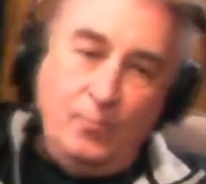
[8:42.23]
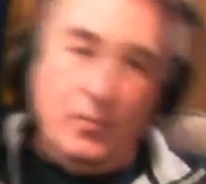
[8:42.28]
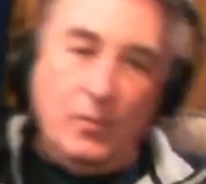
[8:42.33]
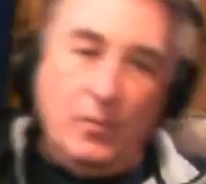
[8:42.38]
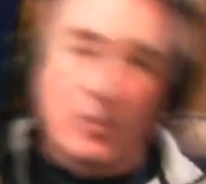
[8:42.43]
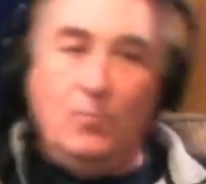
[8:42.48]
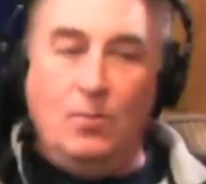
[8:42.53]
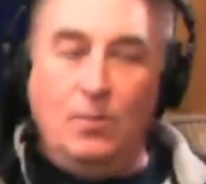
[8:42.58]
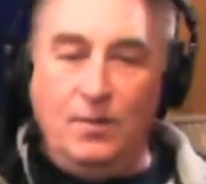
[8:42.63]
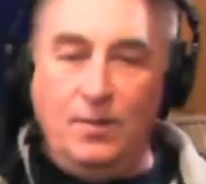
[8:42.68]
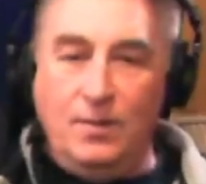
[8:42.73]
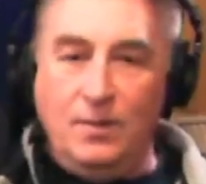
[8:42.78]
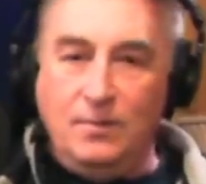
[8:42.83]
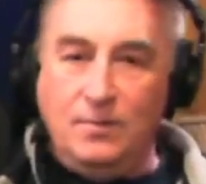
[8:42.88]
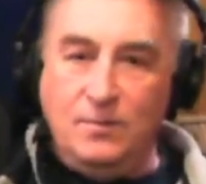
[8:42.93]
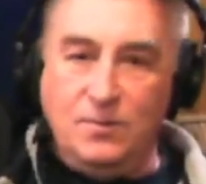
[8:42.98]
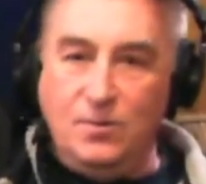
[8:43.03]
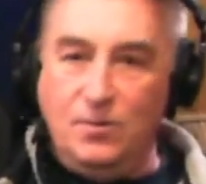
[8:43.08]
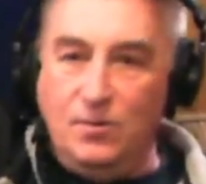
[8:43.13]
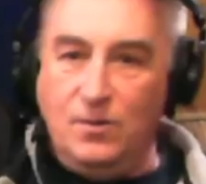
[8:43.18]
Well, that
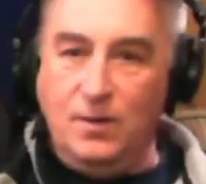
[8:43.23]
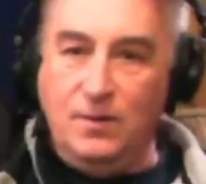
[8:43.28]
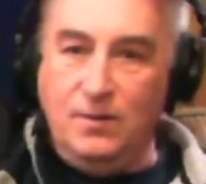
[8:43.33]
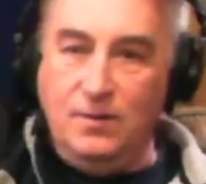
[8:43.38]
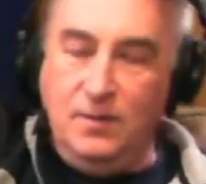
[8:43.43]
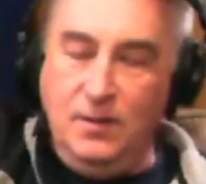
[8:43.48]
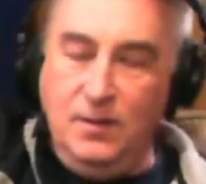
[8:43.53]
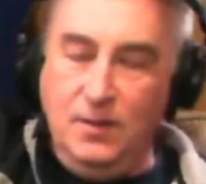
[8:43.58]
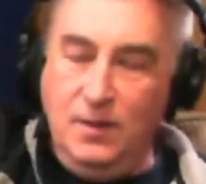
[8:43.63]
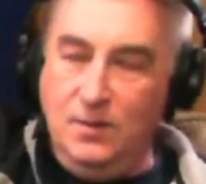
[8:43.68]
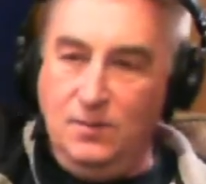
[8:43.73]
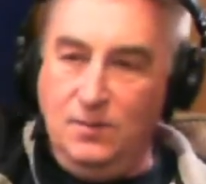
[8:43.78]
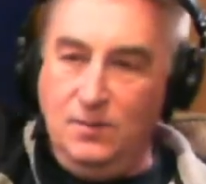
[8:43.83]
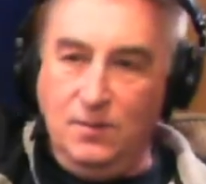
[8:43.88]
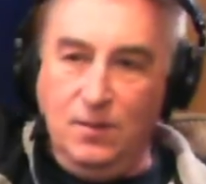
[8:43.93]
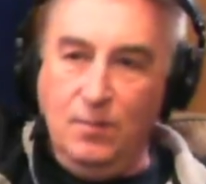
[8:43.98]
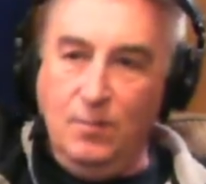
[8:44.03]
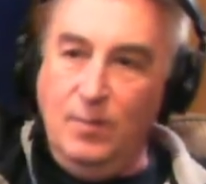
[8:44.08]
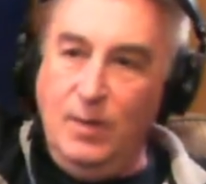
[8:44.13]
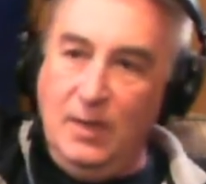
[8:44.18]
the circuit thing is
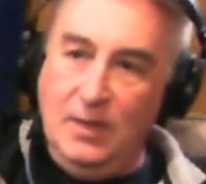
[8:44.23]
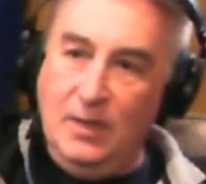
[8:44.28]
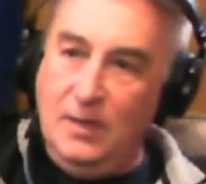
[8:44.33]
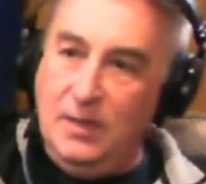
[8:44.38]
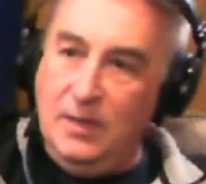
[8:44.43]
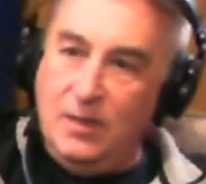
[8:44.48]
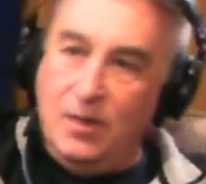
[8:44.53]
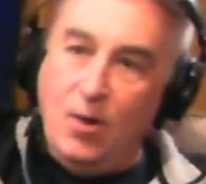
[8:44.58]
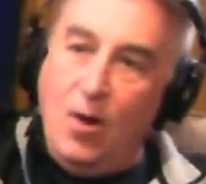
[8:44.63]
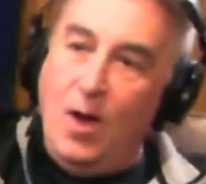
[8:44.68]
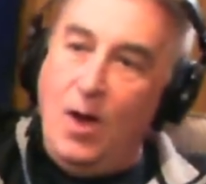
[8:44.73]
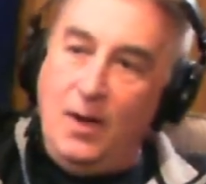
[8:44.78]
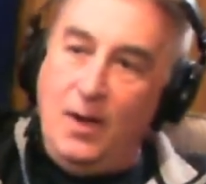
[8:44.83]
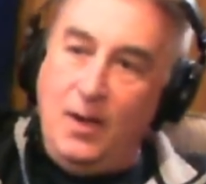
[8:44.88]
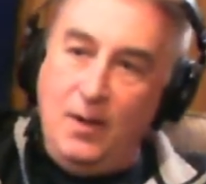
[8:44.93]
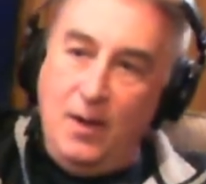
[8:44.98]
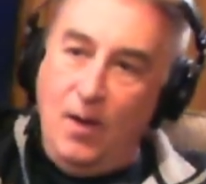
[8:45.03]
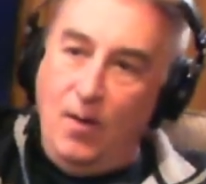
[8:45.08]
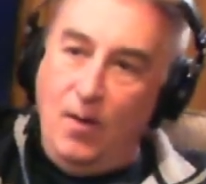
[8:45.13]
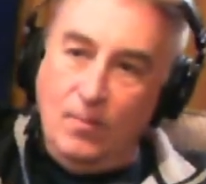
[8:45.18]
completely gone
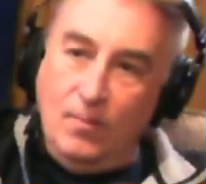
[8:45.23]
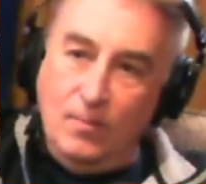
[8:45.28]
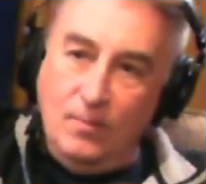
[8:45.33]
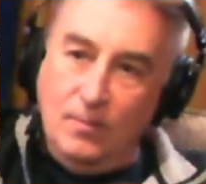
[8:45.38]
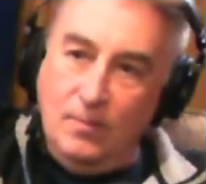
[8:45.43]
now.